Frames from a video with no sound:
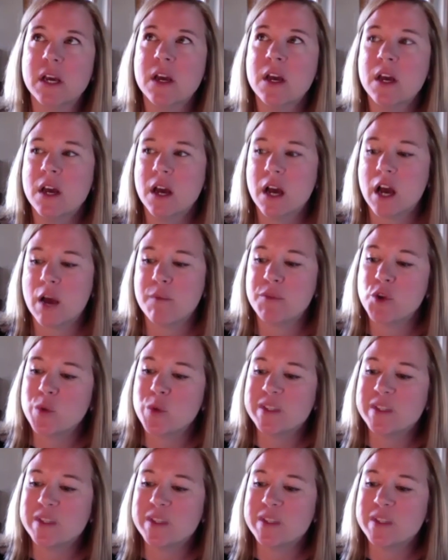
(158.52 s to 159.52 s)
Um, there
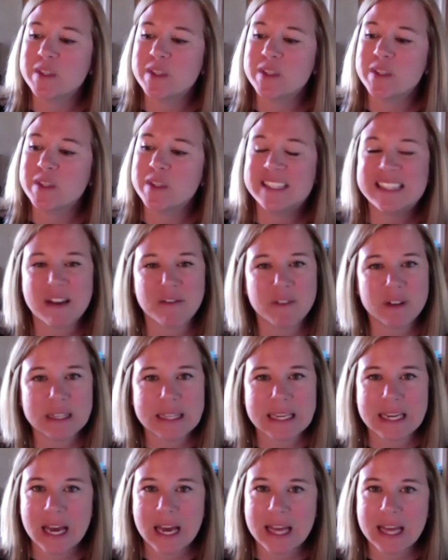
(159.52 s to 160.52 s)
was
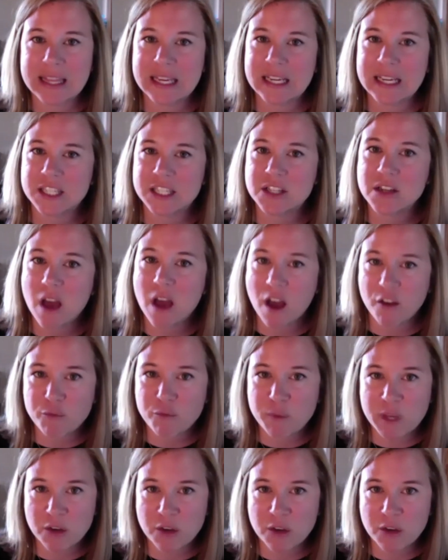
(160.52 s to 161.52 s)
definitely, I think, a tough
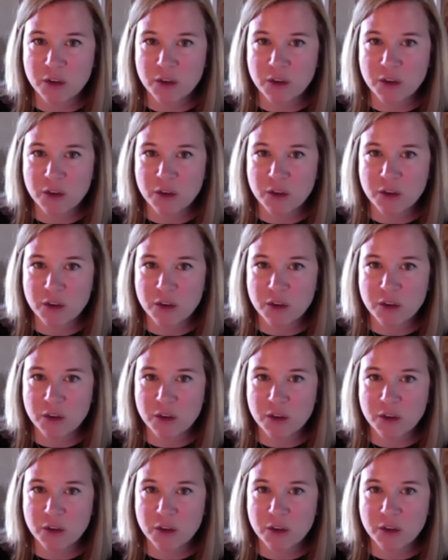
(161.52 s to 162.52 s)
period in the spring
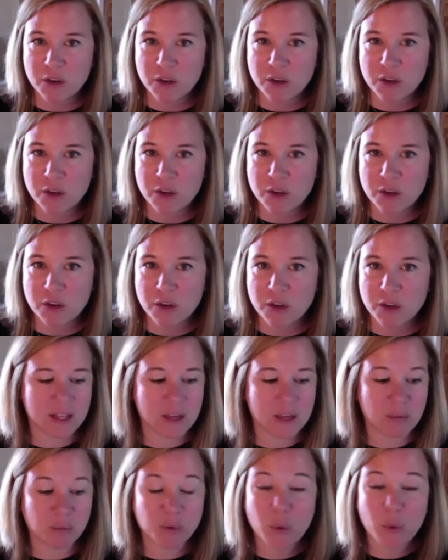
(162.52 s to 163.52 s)
where
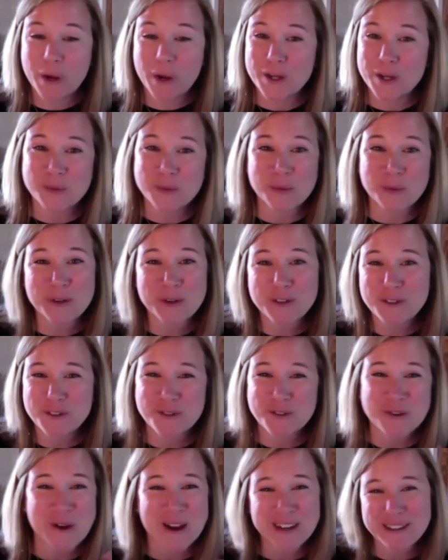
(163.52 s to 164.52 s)
employers
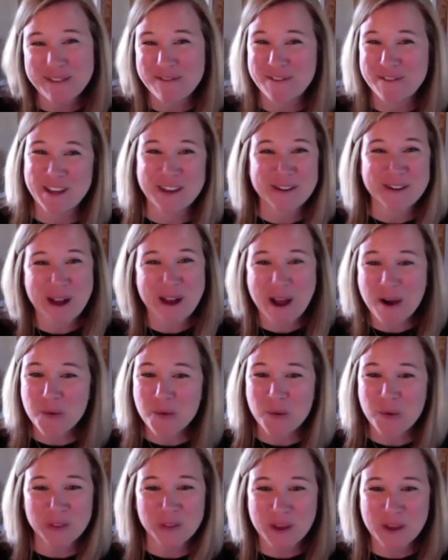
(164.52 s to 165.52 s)
were trying to figure
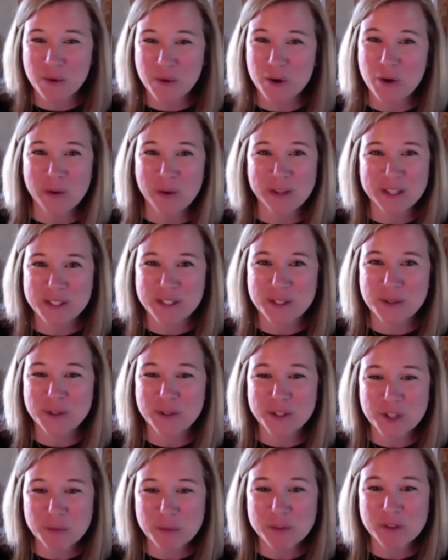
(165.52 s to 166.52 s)
out what they were going to do in
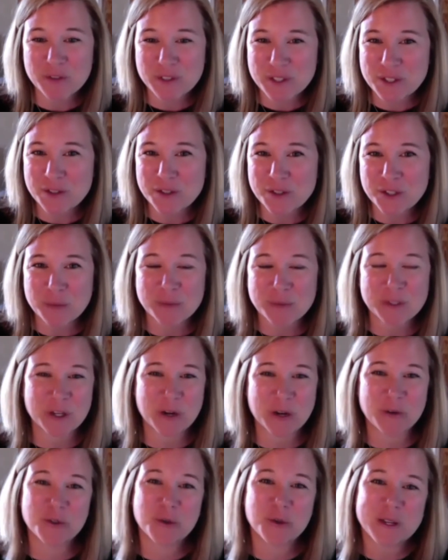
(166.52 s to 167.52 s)
terms of internships, you know,
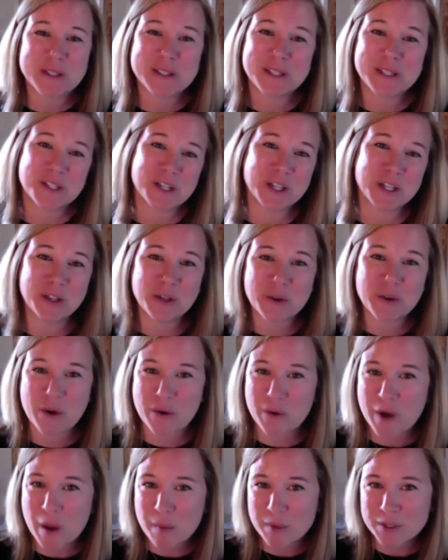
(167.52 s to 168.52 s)
transitioning their own
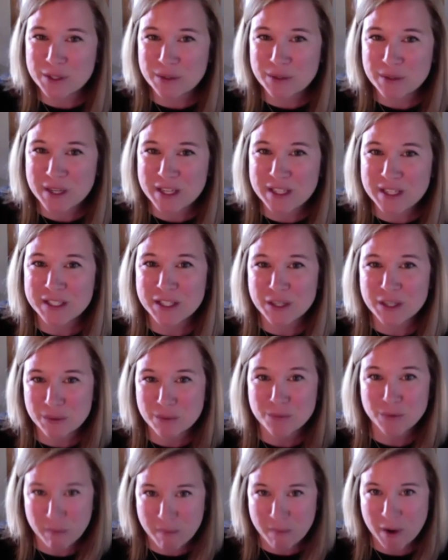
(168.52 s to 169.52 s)
opportunities to
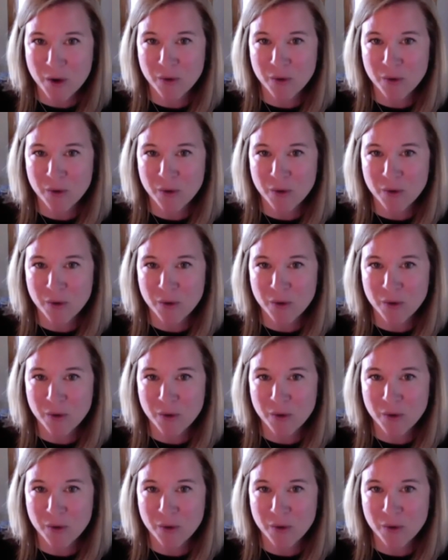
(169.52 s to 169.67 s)
remote.